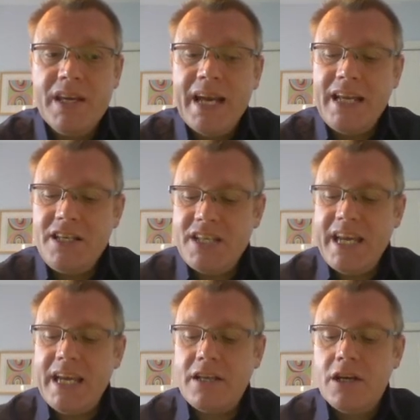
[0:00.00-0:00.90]

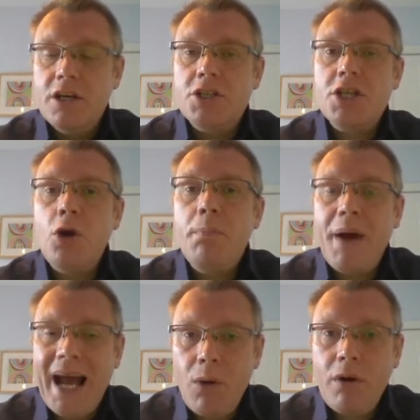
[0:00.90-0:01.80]
Indeed, so
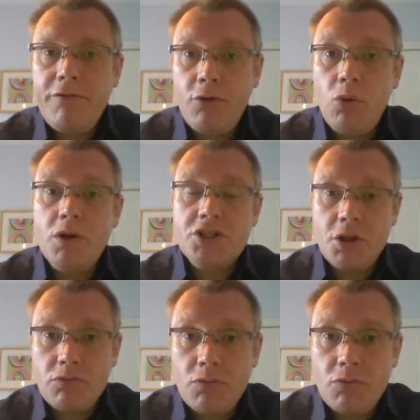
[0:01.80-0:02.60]
powerful was the,